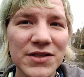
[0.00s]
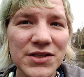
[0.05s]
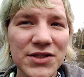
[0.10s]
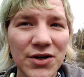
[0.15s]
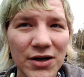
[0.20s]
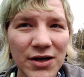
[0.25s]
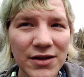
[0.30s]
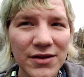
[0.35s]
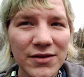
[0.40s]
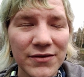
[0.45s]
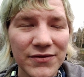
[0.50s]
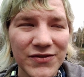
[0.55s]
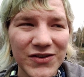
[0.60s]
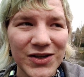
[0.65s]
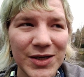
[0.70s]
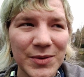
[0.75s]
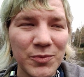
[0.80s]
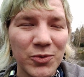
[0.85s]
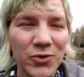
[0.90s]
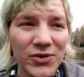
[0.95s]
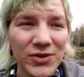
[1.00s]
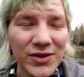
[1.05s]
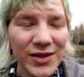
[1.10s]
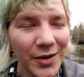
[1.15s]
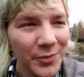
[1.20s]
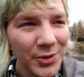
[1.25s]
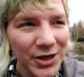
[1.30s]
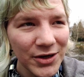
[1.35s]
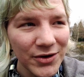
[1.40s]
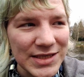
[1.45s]
started the very
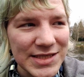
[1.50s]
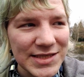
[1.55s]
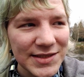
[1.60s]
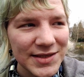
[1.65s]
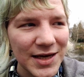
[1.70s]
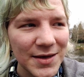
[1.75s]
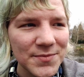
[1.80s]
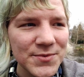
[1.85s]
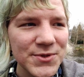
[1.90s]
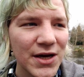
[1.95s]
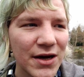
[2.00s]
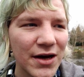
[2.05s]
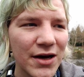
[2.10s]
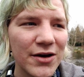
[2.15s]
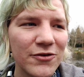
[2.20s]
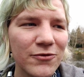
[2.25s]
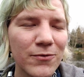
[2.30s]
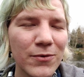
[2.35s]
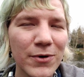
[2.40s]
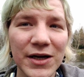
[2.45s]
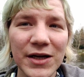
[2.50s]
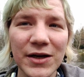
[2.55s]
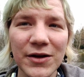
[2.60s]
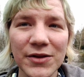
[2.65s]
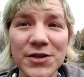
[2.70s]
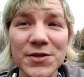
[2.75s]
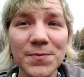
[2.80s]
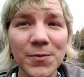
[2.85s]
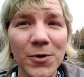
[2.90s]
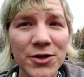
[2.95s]
preliminary steps of working on
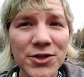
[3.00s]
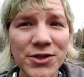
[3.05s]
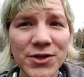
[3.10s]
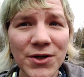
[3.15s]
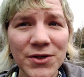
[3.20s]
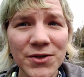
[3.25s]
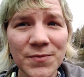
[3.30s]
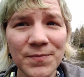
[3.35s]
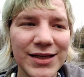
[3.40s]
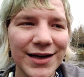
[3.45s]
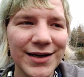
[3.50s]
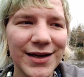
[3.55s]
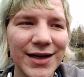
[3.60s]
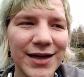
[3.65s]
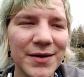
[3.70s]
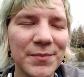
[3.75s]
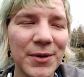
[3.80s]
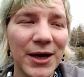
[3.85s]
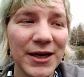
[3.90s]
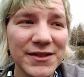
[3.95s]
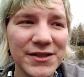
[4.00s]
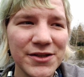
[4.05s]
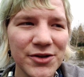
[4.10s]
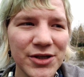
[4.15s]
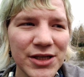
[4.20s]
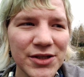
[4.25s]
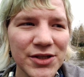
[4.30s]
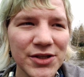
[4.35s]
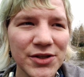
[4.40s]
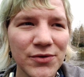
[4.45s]
this project, getting
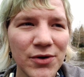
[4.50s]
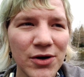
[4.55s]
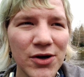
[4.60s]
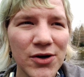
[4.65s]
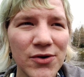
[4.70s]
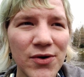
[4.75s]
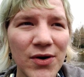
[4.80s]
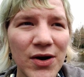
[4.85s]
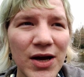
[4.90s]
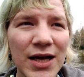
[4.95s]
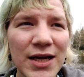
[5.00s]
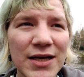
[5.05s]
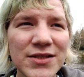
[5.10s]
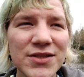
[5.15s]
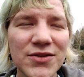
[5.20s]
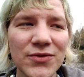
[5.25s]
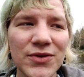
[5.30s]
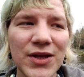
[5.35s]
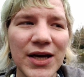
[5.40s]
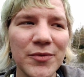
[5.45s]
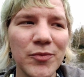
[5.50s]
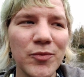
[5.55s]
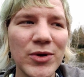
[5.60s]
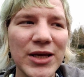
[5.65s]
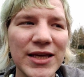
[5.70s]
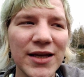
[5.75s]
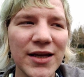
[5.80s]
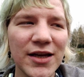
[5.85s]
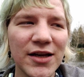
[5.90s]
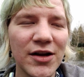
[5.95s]
bacteria to grow so that we
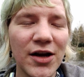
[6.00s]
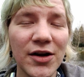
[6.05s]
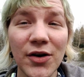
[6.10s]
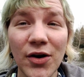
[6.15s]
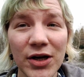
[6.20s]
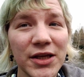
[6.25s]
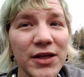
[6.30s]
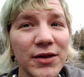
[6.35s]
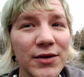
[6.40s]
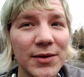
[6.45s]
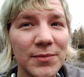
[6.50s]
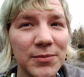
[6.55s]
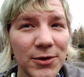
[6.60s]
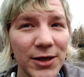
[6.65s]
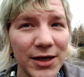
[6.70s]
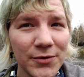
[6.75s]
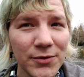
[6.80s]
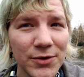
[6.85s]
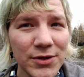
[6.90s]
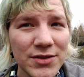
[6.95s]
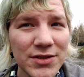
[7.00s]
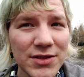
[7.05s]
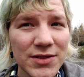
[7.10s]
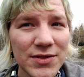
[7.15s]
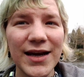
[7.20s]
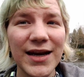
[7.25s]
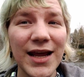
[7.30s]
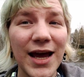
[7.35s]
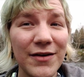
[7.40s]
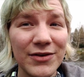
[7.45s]
can inoculate plant roots,
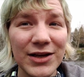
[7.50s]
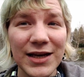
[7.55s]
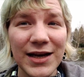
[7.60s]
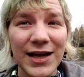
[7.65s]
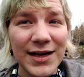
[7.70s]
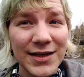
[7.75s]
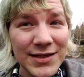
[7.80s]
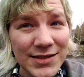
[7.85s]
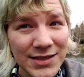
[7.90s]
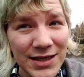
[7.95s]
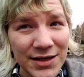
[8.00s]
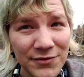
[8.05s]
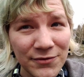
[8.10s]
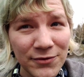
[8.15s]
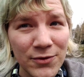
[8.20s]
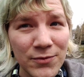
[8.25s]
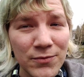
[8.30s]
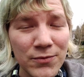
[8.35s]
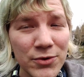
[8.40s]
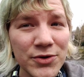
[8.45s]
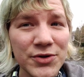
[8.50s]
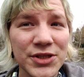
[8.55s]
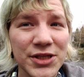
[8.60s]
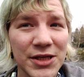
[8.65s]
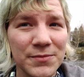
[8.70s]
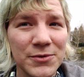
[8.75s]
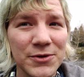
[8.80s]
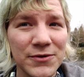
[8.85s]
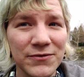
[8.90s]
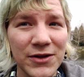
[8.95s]
and having an assay for root
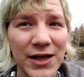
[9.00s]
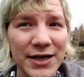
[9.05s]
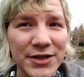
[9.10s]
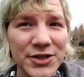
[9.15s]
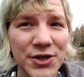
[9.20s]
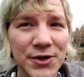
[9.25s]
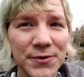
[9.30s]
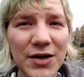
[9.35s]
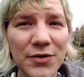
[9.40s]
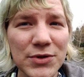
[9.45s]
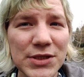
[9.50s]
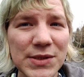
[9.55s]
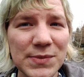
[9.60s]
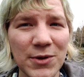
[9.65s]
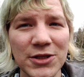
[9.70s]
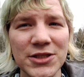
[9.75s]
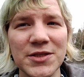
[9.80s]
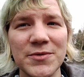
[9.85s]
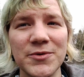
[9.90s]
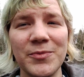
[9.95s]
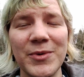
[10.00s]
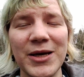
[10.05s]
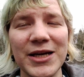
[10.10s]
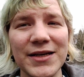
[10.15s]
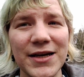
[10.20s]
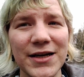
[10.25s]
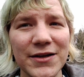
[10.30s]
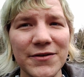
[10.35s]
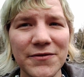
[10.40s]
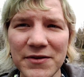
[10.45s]
tip deflection in response to
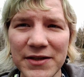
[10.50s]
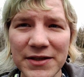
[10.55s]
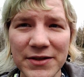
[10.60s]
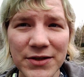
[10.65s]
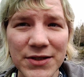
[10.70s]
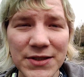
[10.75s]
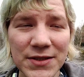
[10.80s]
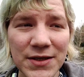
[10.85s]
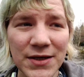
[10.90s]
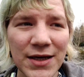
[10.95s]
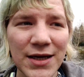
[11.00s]
magnetic fields